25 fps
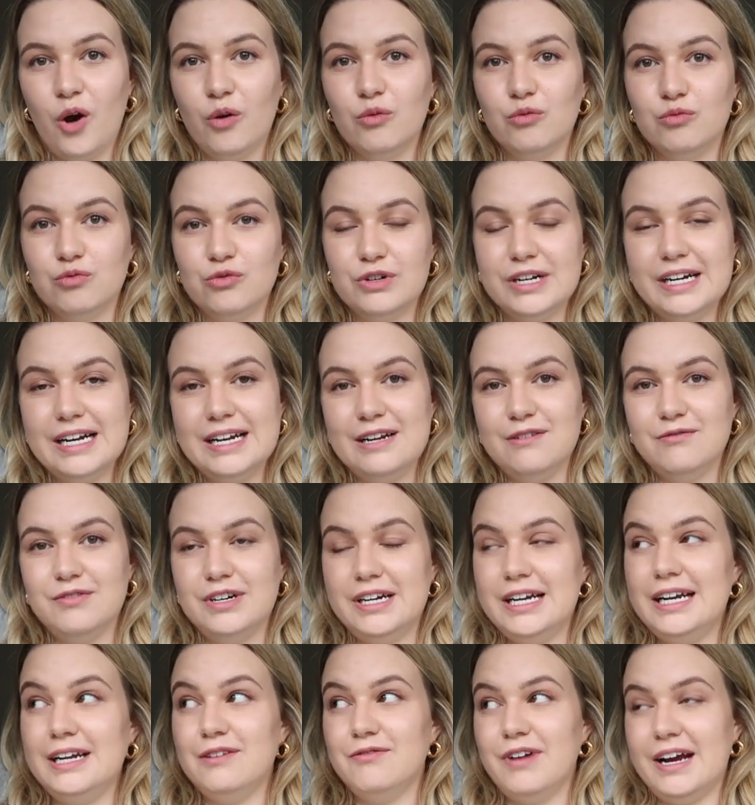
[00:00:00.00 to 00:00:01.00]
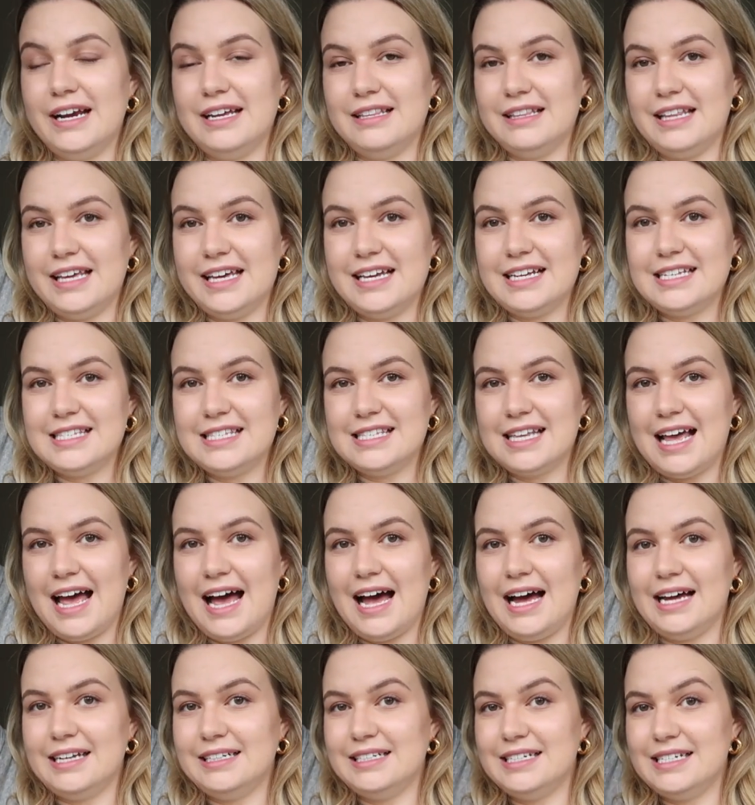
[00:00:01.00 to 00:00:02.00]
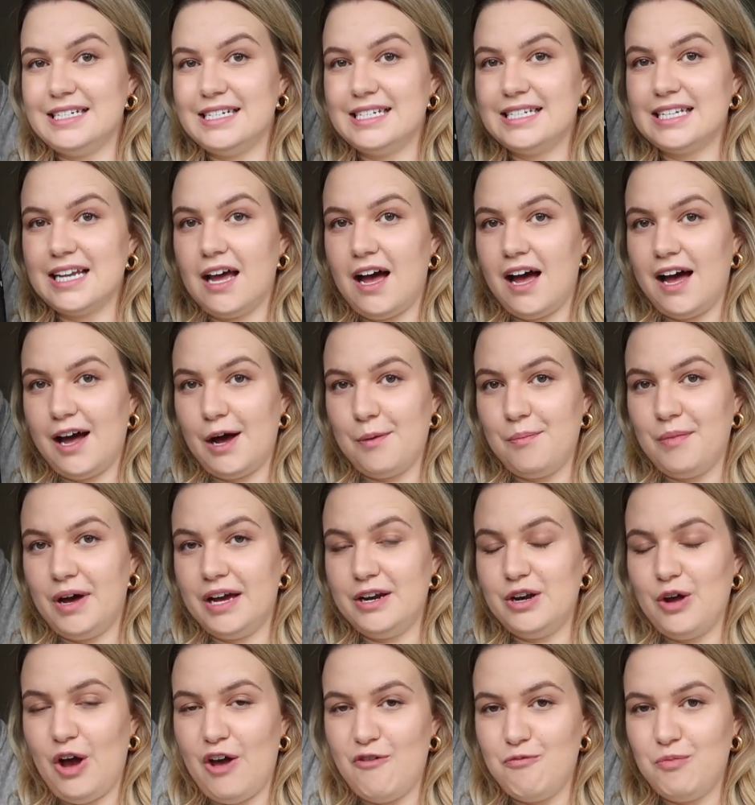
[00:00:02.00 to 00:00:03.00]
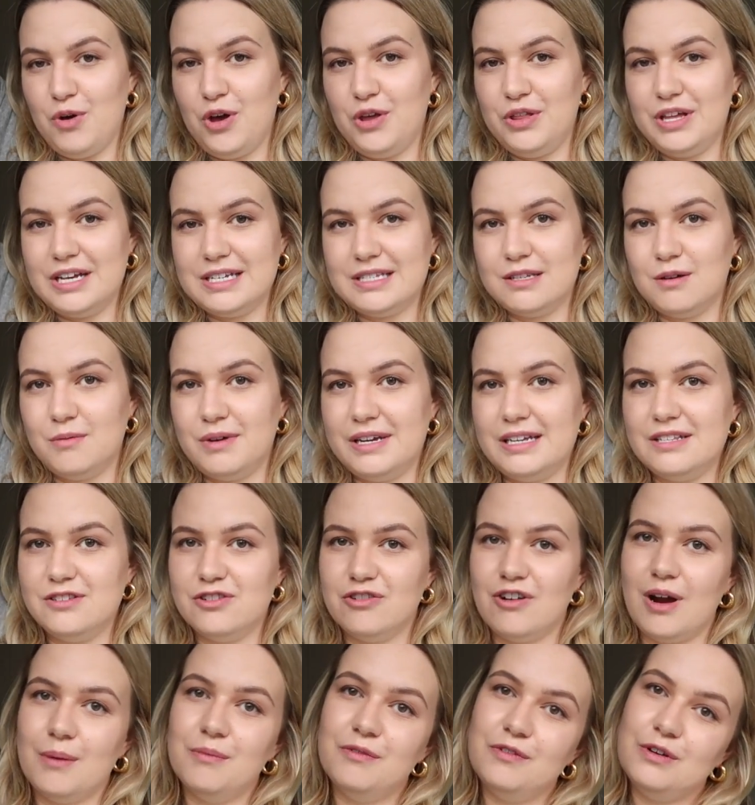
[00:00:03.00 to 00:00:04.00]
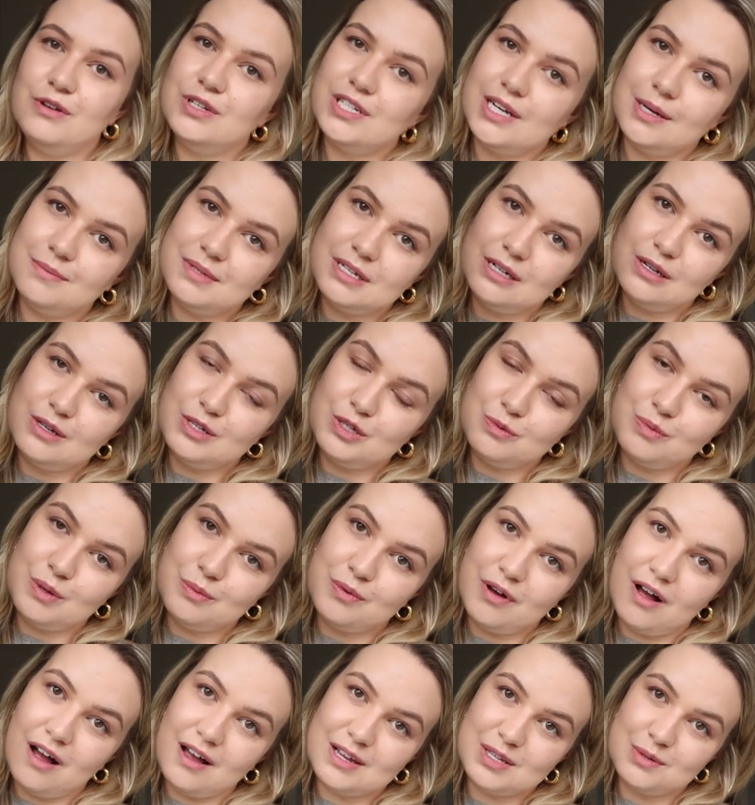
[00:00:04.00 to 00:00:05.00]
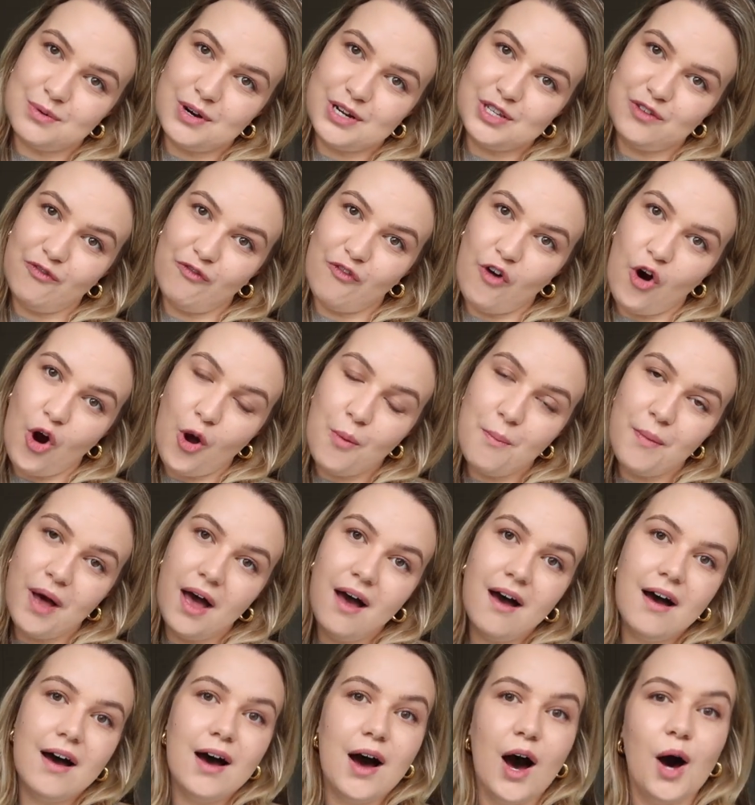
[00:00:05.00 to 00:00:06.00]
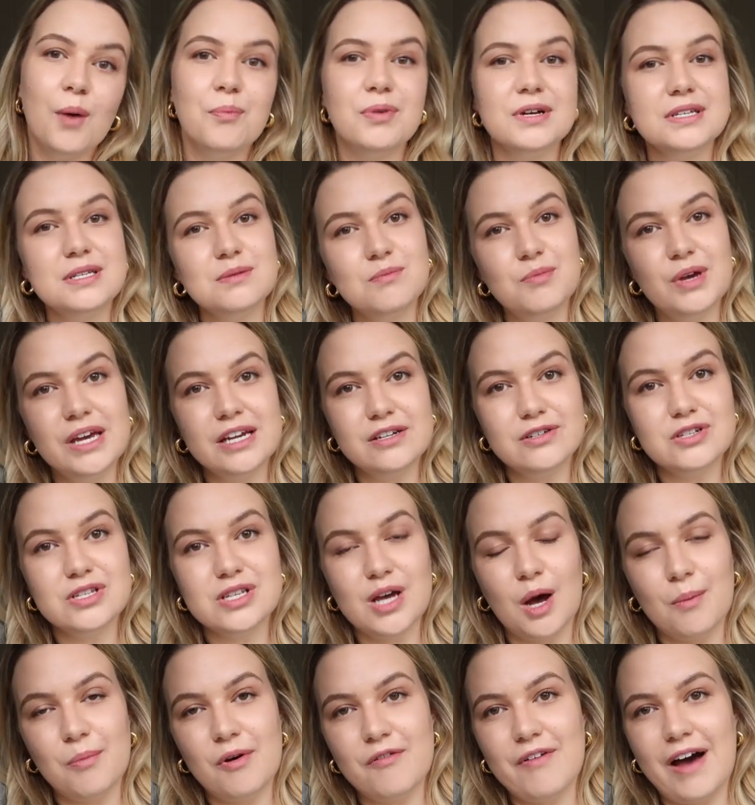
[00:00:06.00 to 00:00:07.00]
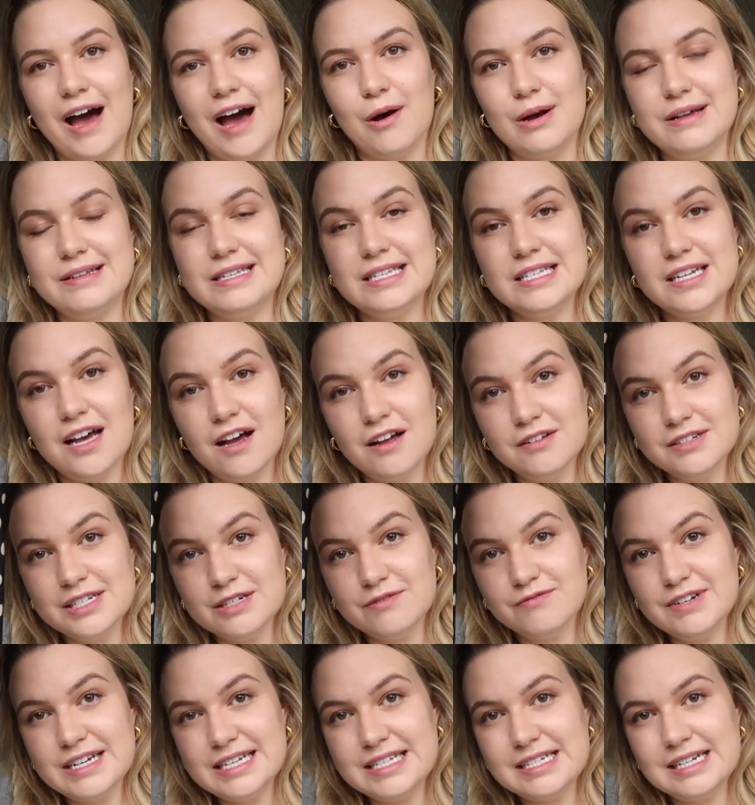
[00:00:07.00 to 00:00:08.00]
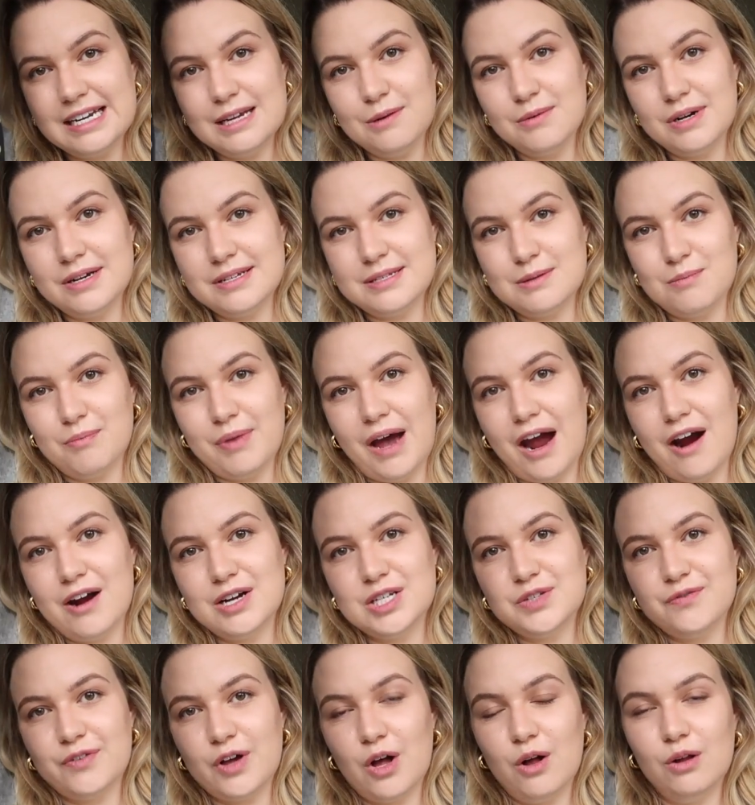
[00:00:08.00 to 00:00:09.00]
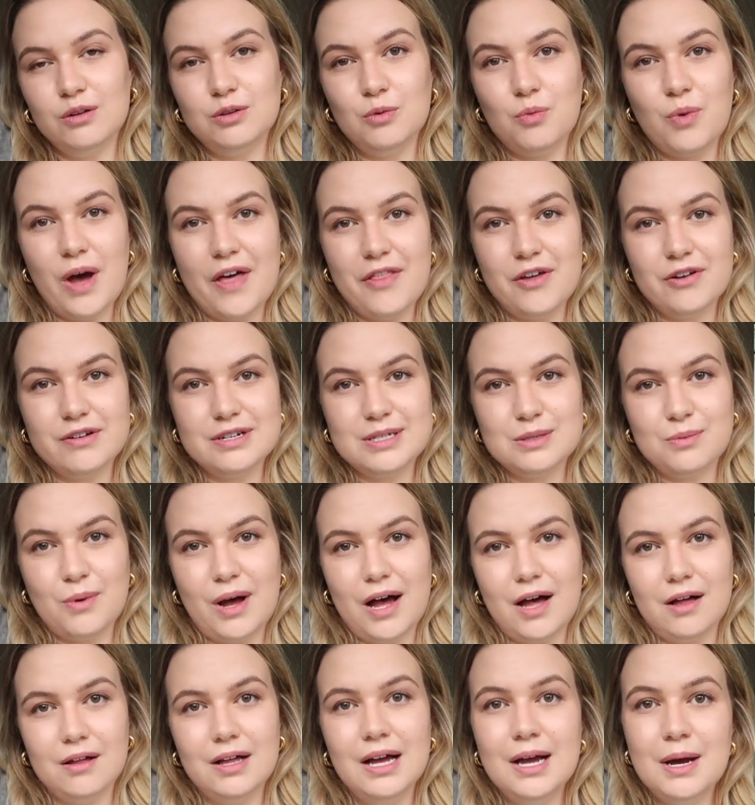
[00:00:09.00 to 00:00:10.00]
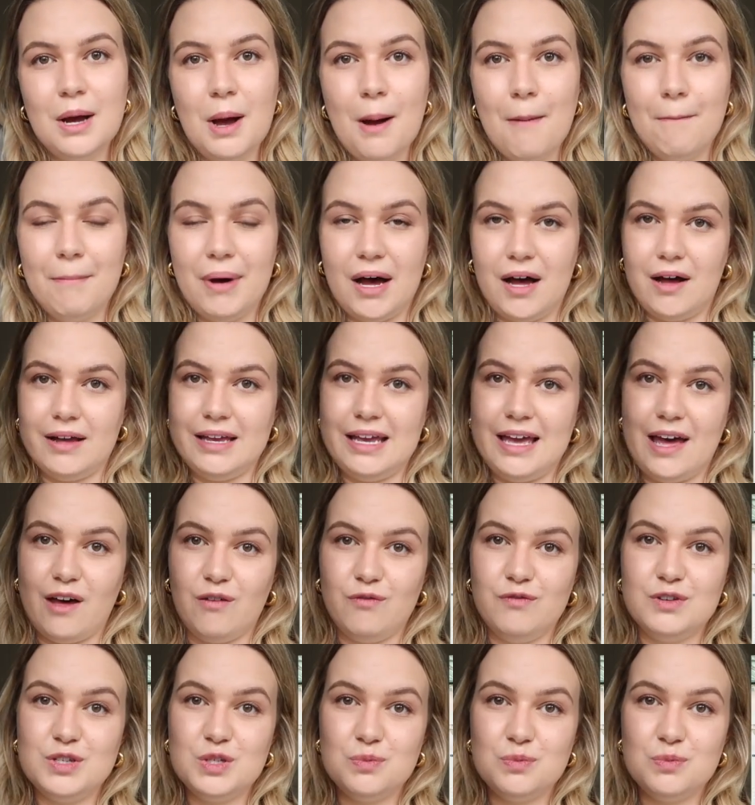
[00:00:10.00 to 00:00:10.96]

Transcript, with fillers: Really, really rate this and um, I know I've put this on my Instagram a few times and loads of people ask where it's from. I'll put some pictures up of I styled it recently when I was in Paris for colder weather as well. But yeah, for